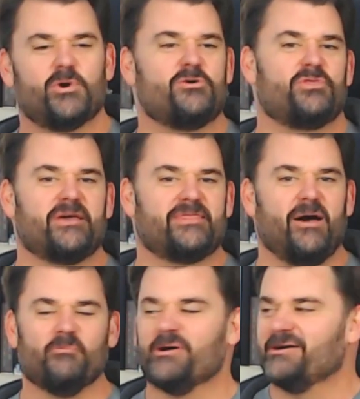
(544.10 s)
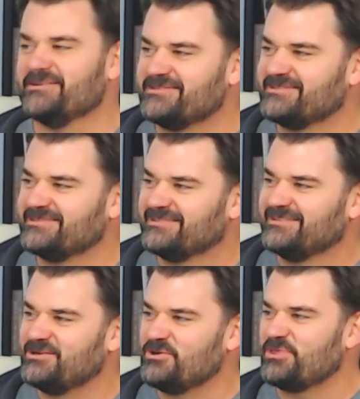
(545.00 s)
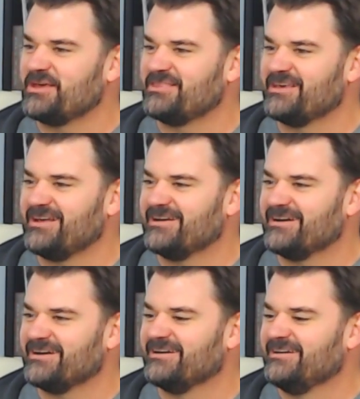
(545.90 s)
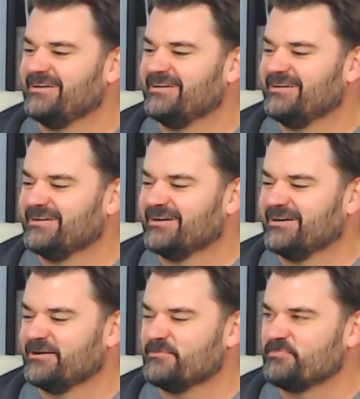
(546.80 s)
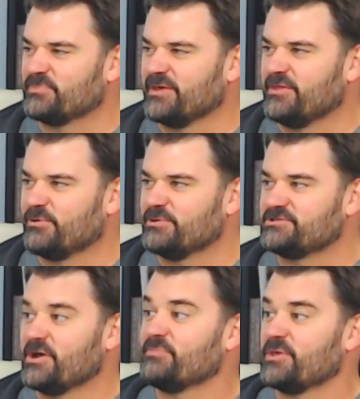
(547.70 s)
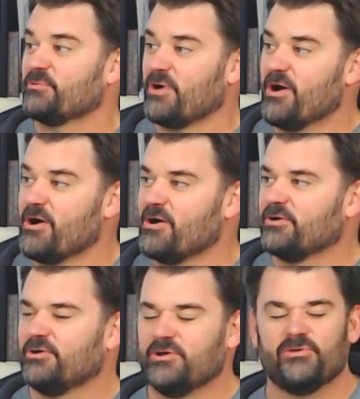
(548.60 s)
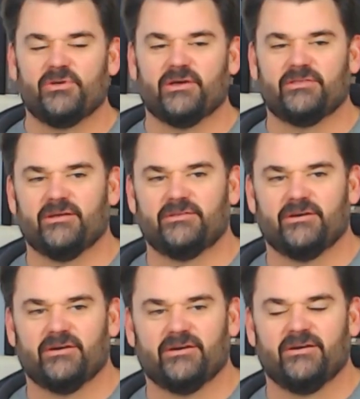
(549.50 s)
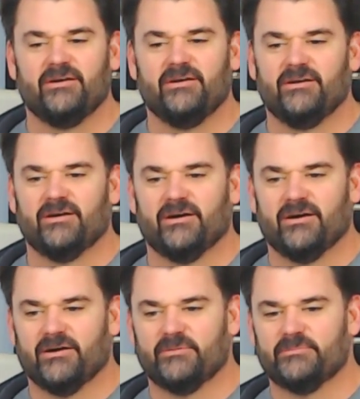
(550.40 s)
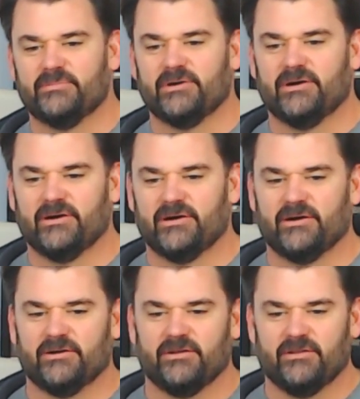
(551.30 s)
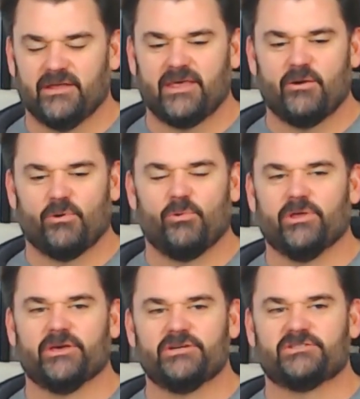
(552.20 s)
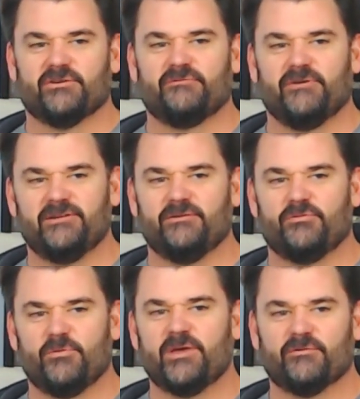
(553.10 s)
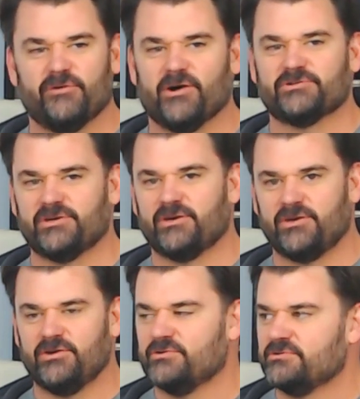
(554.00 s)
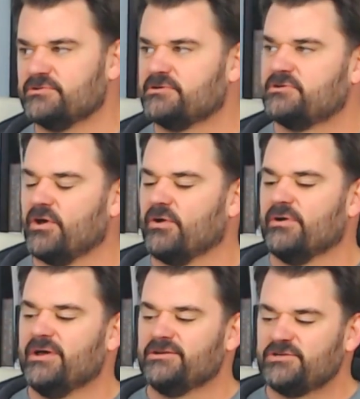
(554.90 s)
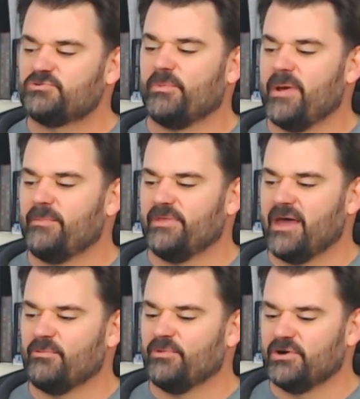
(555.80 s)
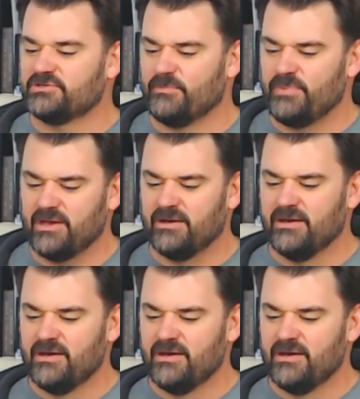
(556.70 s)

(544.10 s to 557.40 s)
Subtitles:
do you think that was? Do you think that there was something wrong, or do you think that that they were really just offended for being falsely accused? So just remember that when there's a big